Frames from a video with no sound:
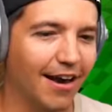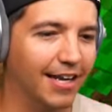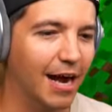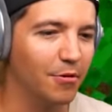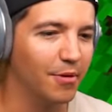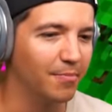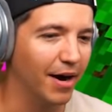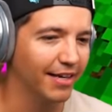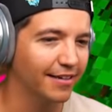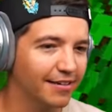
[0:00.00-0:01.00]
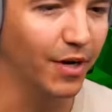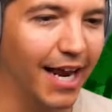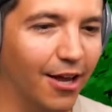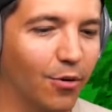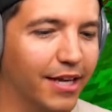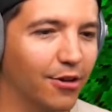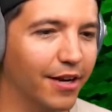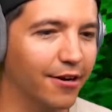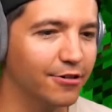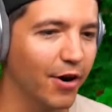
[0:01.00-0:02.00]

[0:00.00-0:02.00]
All right, come with me, buddy. We gotta go kill an Ender